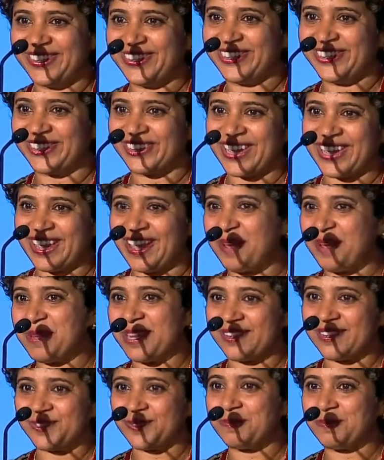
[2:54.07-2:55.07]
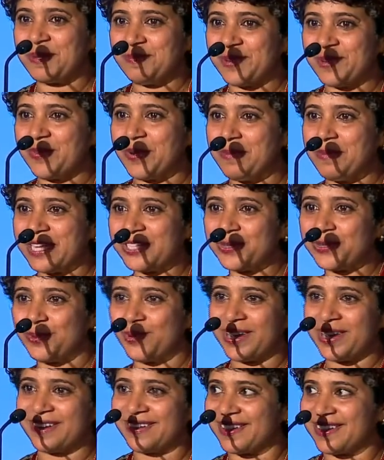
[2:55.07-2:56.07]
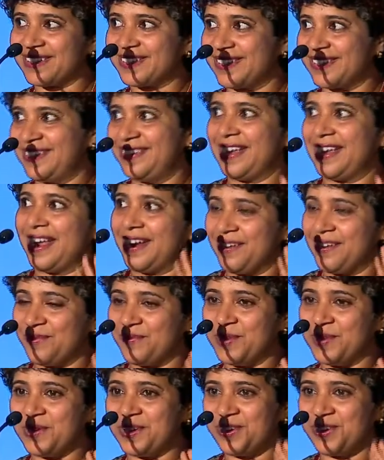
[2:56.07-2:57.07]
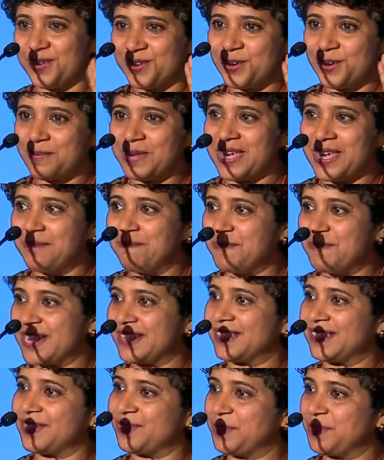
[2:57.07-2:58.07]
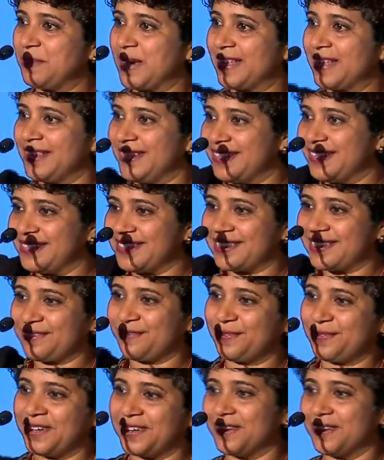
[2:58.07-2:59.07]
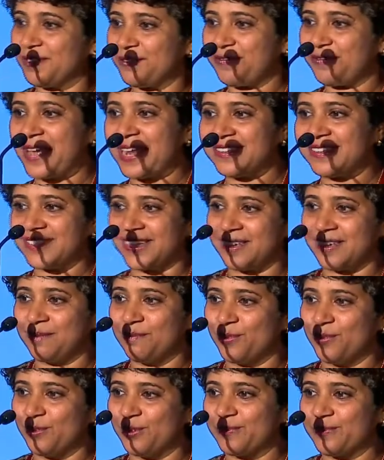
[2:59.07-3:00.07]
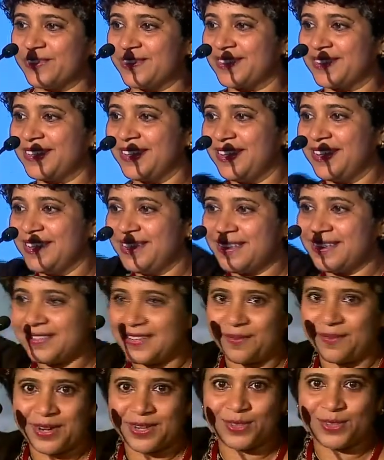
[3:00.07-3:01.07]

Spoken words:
Okay, I mean, so people were much more interested and, to be impressed by these fancy moves, someone